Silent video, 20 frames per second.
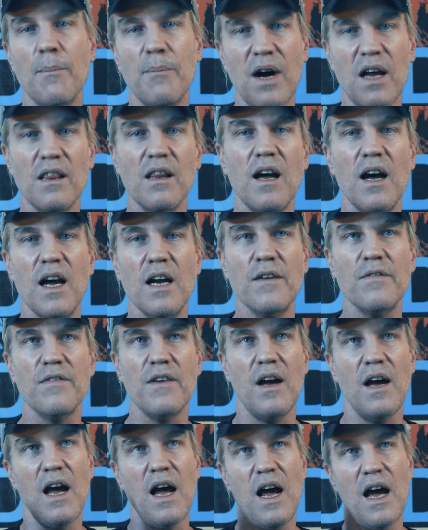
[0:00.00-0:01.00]
and my
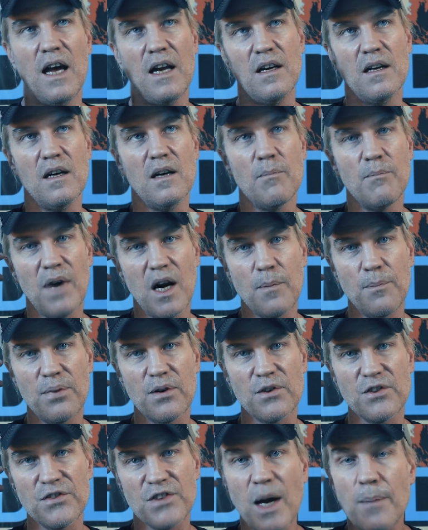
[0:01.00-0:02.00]
life and my
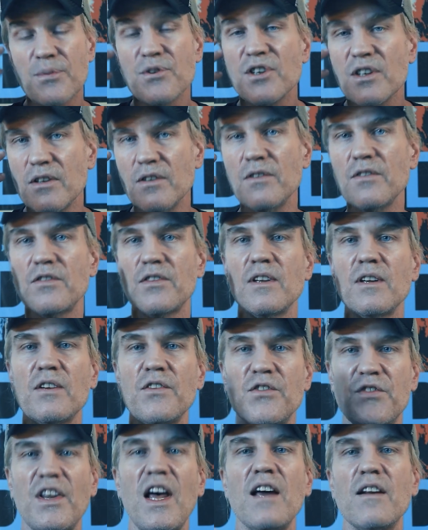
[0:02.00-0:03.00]
perceptions
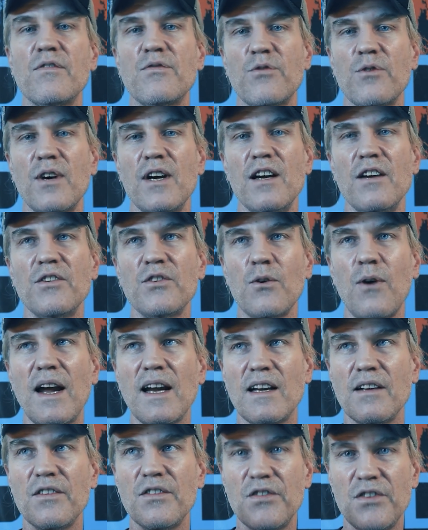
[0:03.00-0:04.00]
set free so
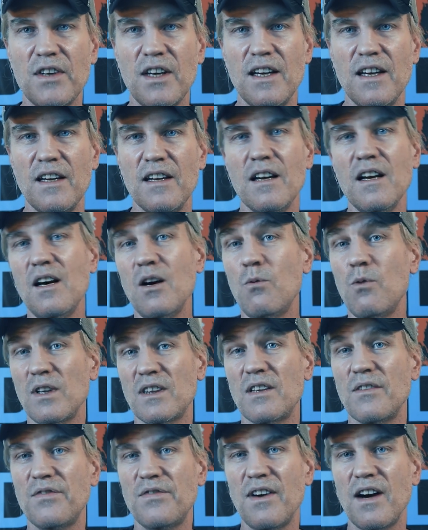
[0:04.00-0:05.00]
I can see
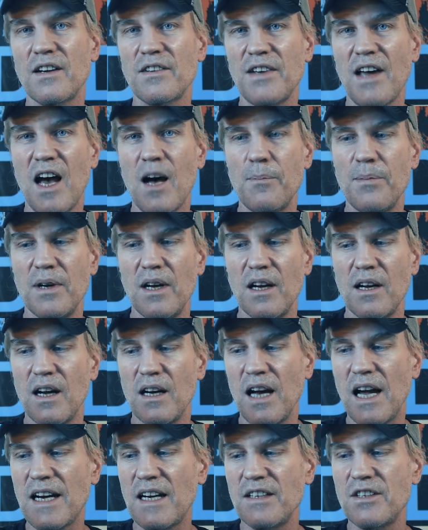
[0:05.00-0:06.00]
what the fuck's happening.
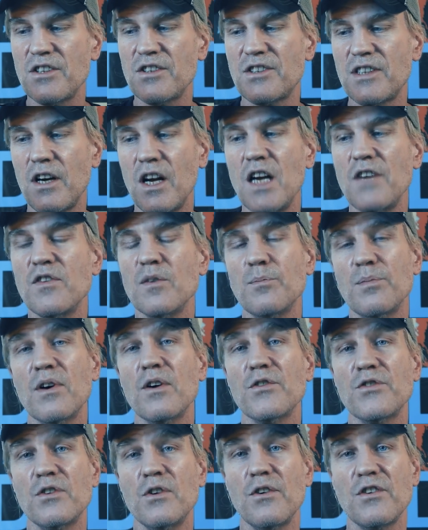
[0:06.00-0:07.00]
And I can just tell you from
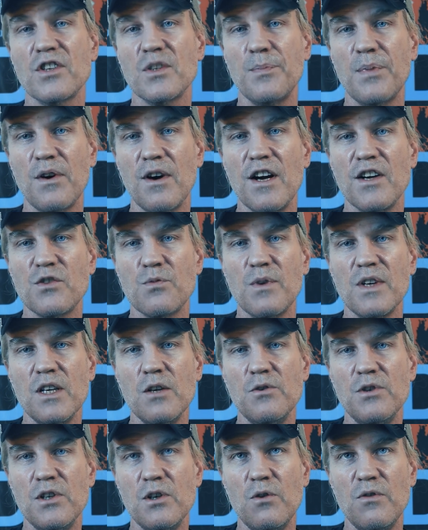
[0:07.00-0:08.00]
personal experience when
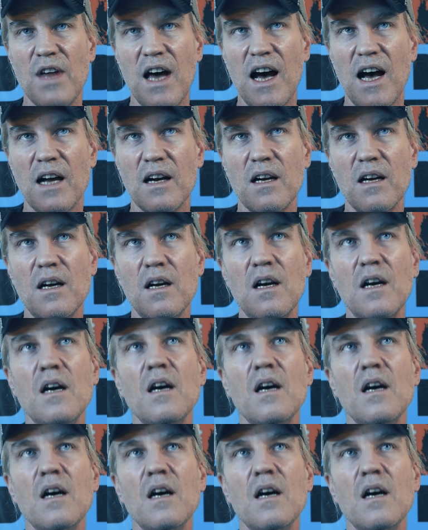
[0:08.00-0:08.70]
you do that,